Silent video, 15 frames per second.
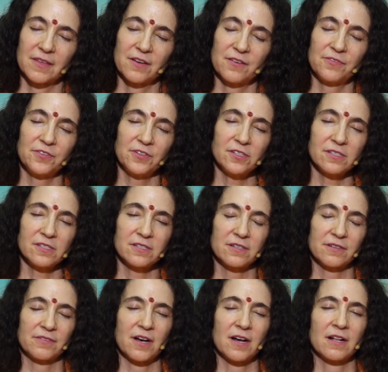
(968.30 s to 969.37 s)
first
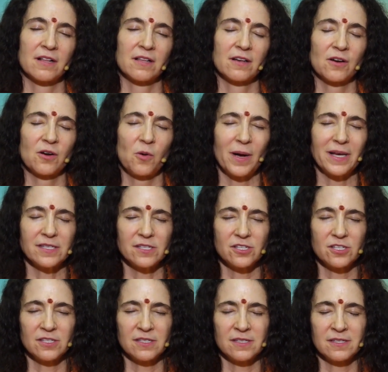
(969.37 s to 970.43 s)
of all,
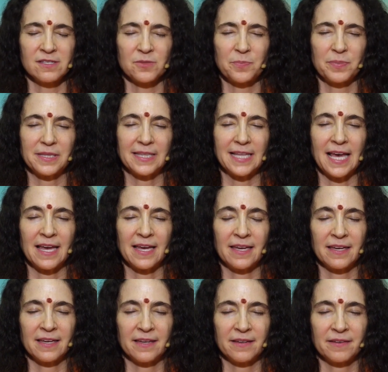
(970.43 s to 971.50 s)
questions
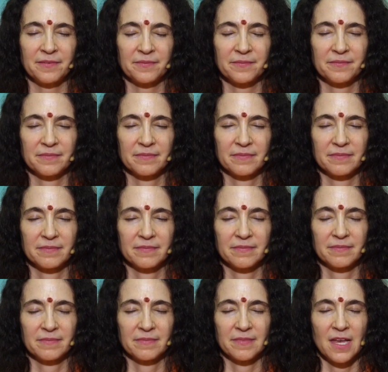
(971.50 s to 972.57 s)
play
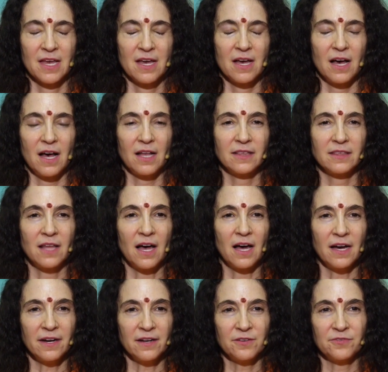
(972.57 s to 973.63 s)
a
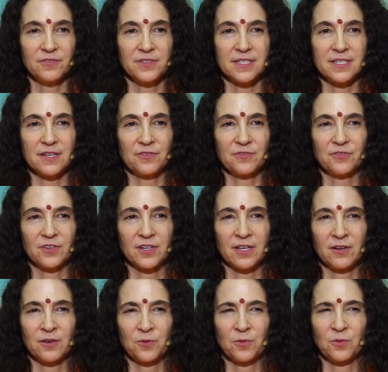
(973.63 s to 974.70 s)
lot of
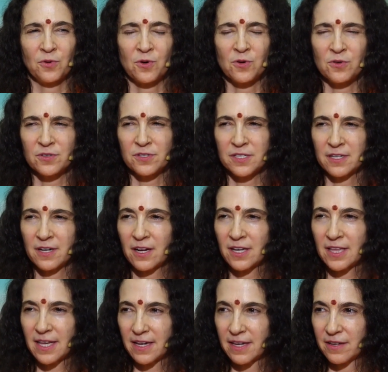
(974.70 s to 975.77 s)
different roles in
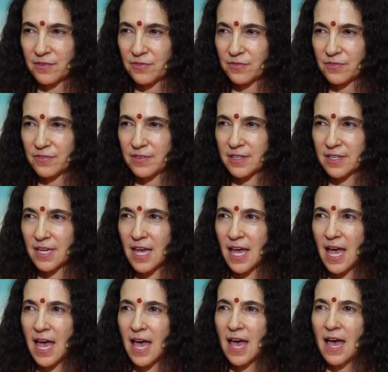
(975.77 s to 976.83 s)
our life.
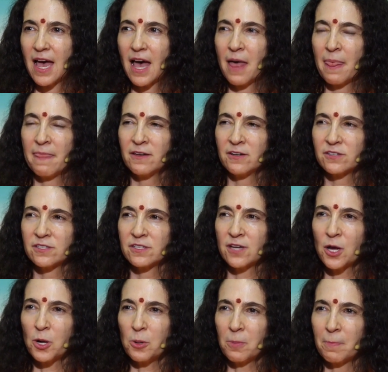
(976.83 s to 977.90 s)
And there's
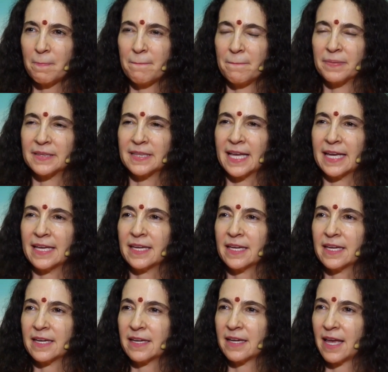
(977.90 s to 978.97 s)
no
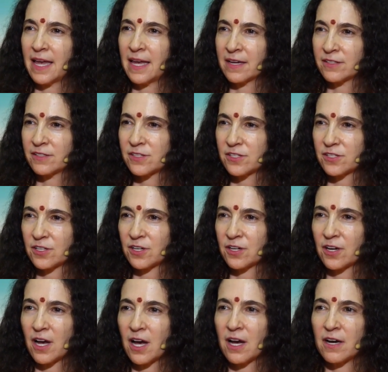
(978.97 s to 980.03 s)
blanket
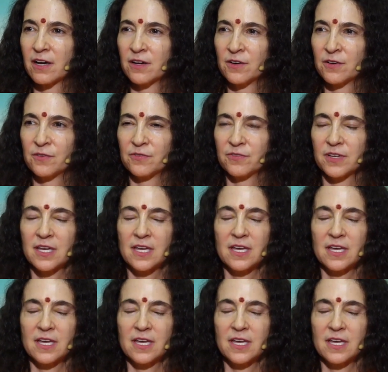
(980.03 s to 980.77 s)
answer of,